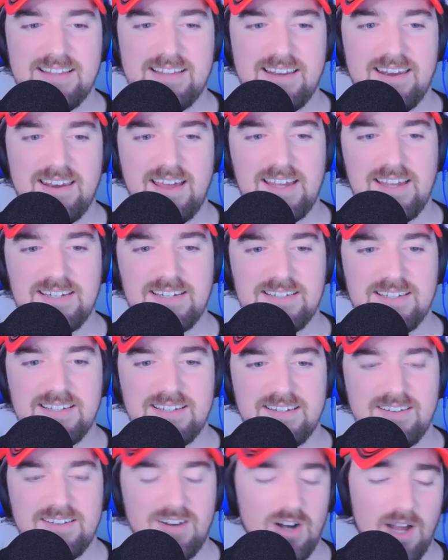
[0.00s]
the night
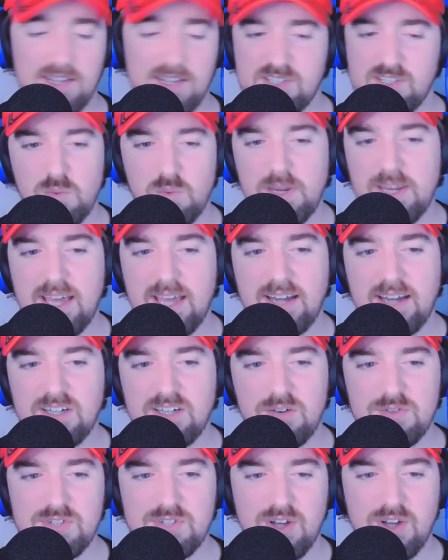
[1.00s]
or as the weekend
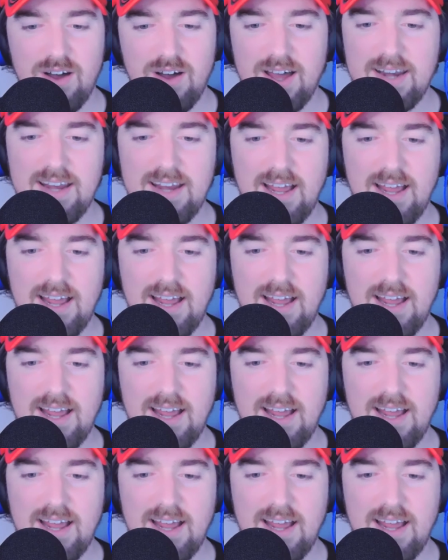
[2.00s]
goes on.